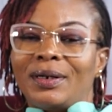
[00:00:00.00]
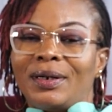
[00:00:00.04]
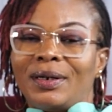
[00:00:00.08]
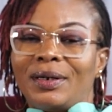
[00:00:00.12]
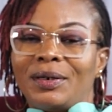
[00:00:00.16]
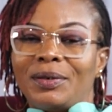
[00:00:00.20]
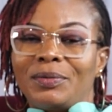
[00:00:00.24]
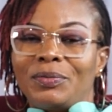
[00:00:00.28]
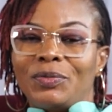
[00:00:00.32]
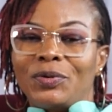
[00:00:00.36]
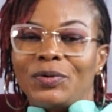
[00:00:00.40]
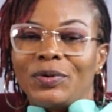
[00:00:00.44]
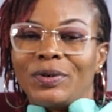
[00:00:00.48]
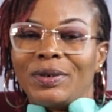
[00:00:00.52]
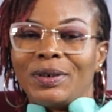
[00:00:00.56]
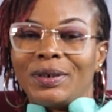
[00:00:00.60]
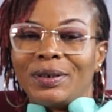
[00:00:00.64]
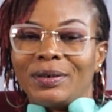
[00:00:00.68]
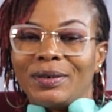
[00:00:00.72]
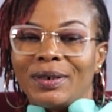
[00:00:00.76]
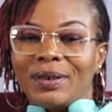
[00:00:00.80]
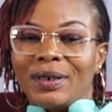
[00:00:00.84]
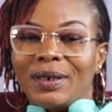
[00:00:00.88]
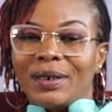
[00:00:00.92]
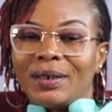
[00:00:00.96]
I'm
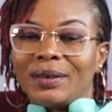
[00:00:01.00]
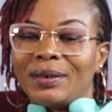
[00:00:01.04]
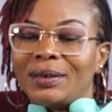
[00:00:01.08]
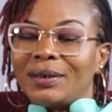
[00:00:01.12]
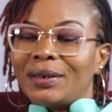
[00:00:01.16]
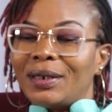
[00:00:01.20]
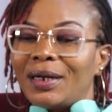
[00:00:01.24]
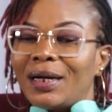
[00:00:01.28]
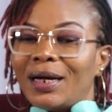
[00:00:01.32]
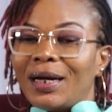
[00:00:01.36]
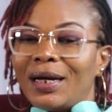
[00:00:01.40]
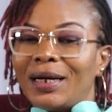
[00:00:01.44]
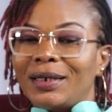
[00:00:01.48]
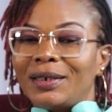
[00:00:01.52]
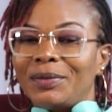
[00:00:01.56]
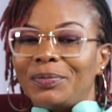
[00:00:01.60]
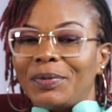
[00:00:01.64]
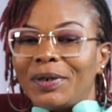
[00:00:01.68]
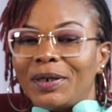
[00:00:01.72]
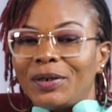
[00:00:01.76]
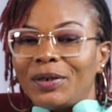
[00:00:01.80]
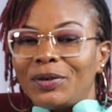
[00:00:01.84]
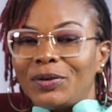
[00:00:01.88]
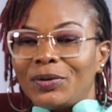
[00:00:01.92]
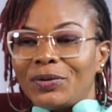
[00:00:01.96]
Rotarian
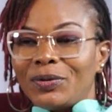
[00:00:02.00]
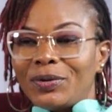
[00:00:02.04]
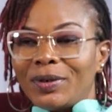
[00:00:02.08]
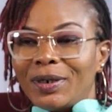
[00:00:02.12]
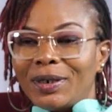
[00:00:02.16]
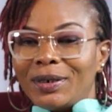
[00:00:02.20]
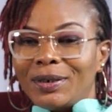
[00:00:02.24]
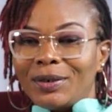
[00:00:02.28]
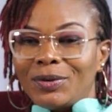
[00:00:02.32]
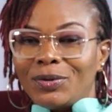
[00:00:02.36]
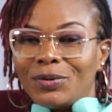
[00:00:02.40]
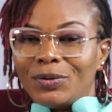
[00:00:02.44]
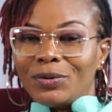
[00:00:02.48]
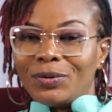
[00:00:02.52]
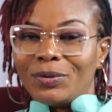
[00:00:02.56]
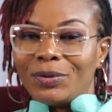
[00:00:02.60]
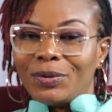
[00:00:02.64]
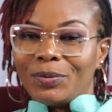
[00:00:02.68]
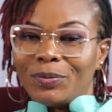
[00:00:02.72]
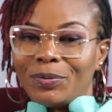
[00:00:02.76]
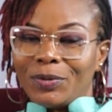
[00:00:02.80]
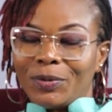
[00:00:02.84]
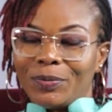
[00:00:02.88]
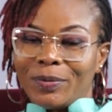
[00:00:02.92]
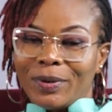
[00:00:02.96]
Adebayo Adetoro
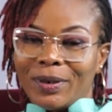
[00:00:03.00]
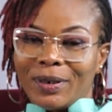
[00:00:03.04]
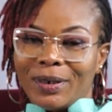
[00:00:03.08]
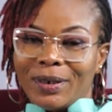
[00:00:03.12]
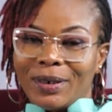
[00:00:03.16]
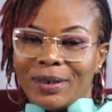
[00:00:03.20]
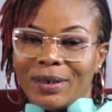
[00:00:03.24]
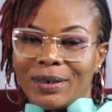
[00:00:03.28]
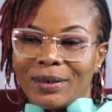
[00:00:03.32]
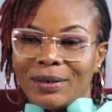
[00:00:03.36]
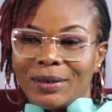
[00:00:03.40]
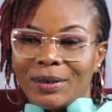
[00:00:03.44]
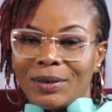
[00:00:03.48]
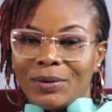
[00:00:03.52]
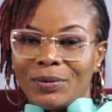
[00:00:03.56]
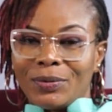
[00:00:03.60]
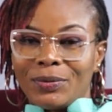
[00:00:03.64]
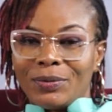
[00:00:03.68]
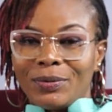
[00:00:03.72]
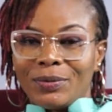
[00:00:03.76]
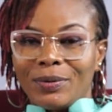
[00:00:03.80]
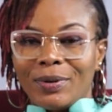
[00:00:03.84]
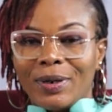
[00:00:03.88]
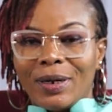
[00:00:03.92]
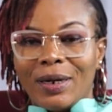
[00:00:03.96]
Moba Adjao,
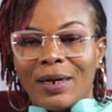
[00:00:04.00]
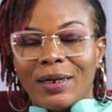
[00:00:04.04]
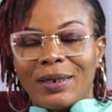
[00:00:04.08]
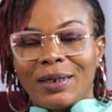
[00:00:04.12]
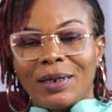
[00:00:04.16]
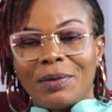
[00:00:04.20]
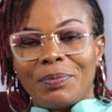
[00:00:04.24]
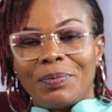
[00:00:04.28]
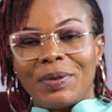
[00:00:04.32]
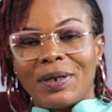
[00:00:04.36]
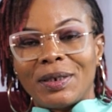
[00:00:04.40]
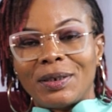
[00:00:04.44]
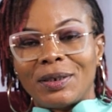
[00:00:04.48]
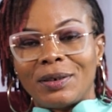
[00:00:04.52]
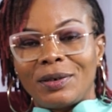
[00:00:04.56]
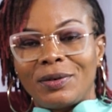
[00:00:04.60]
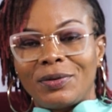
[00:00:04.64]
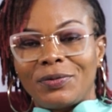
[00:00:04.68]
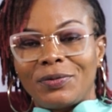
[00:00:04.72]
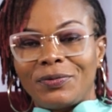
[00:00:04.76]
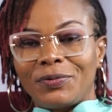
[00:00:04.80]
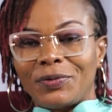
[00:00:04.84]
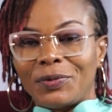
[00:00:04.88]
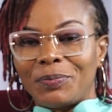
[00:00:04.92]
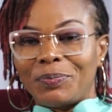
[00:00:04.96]
an ambassador
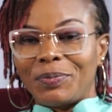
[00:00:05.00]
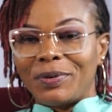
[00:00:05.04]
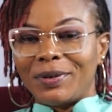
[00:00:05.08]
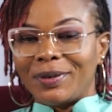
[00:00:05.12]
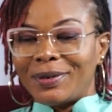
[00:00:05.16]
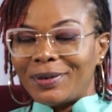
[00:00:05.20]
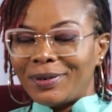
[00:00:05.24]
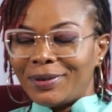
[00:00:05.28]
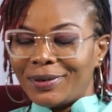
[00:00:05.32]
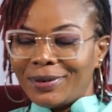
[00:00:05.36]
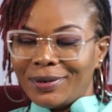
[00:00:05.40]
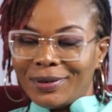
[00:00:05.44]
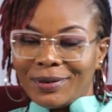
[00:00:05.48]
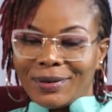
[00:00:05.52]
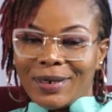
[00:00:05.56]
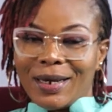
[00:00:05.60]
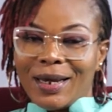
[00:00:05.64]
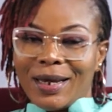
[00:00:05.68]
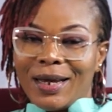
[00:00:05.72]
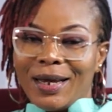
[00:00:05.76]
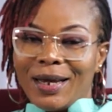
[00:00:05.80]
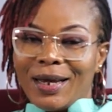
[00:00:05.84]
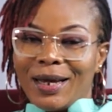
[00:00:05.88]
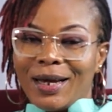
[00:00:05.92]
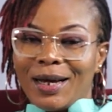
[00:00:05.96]
for peace.
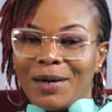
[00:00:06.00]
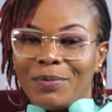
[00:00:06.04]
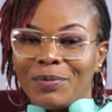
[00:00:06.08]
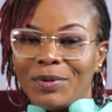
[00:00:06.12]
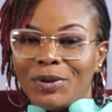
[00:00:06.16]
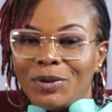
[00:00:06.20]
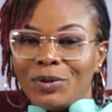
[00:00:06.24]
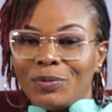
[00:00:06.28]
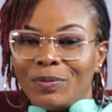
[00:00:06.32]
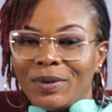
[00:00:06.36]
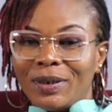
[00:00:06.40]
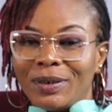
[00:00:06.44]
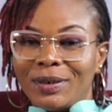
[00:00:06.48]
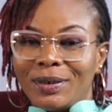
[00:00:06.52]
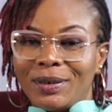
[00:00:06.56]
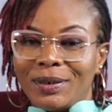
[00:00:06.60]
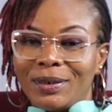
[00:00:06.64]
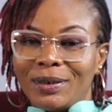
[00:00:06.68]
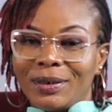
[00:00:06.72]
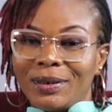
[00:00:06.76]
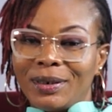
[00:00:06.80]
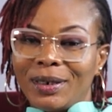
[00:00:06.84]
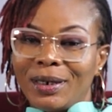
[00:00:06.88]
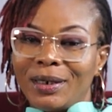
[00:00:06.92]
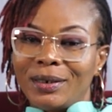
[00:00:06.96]
I'm a
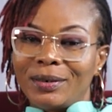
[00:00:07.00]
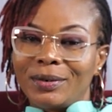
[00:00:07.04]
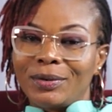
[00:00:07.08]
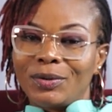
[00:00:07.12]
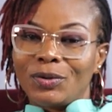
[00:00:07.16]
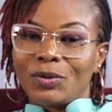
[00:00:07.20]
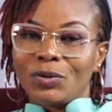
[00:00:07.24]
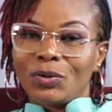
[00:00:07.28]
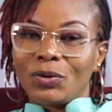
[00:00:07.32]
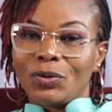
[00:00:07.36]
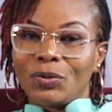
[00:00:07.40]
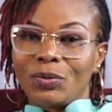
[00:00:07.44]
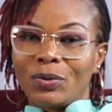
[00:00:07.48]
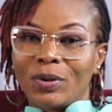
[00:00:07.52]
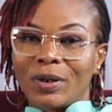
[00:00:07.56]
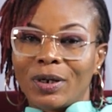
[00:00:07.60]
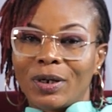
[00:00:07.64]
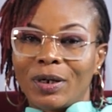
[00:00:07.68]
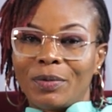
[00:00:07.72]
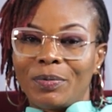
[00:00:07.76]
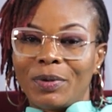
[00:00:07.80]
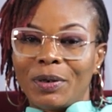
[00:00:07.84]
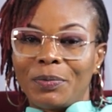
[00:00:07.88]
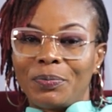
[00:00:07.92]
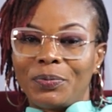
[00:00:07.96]
humanitarian social
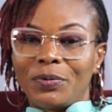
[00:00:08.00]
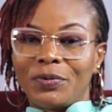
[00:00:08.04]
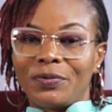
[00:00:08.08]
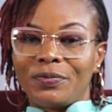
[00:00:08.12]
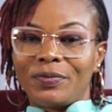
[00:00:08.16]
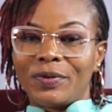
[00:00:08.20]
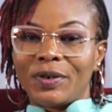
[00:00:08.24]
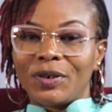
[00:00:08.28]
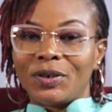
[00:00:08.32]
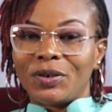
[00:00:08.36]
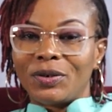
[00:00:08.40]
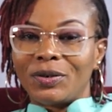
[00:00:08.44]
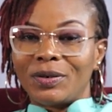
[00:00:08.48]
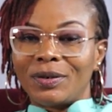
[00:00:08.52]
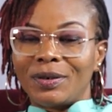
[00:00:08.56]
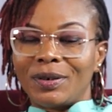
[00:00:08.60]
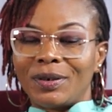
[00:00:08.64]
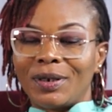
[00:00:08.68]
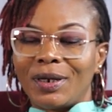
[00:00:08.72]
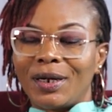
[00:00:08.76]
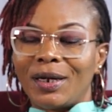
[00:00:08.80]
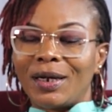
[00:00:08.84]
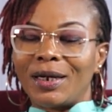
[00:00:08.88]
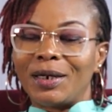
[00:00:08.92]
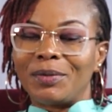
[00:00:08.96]
worker by profession,
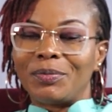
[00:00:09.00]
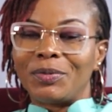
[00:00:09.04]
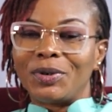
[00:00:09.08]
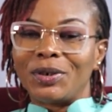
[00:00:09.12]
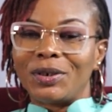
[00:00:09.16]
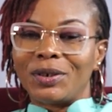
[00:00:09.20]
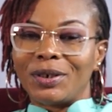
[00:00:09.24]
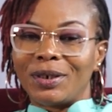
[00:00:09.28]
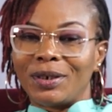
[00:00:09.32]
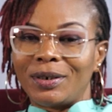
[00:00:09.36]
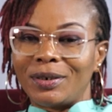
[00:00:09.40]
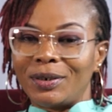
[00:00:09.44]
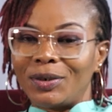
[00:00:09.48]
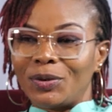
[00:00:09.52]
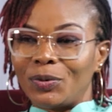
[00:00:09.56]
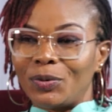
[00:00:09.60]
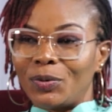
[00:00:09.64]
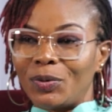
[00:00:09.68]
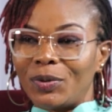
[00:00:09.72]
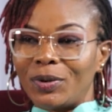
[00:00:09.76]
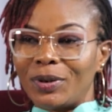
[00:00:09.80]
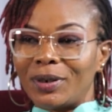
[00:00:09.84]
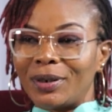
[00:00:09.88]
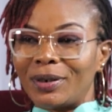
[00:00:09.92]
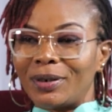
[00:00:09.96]
and I'm a charity
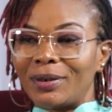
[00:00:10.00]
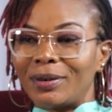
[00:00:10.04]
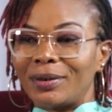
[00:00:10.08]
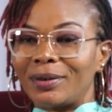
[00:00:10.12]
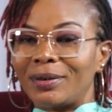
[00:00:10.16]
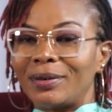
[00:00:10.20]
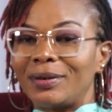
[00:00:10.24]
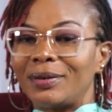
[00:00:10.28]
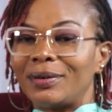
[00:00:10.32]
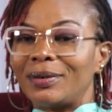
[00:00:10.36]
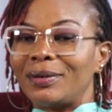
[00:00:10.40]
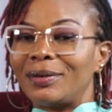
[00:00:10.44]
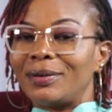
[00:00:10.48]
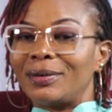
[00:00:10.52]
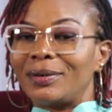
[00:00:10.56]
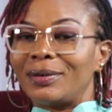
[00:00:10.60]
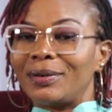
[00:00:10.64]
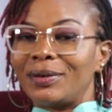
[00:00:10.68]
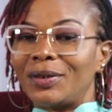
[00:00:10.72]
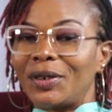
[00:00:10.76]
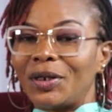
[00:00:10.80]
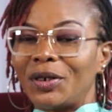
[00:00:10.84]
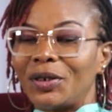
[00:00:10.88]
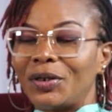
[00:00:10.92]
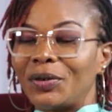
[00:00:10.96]
worker.
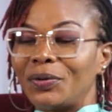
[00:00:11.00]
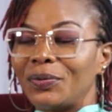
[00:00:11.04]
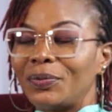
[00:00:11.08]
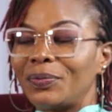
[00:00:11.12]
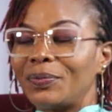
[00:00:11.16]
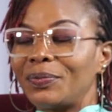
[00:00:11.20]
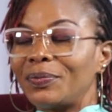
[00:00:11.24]
Thank you.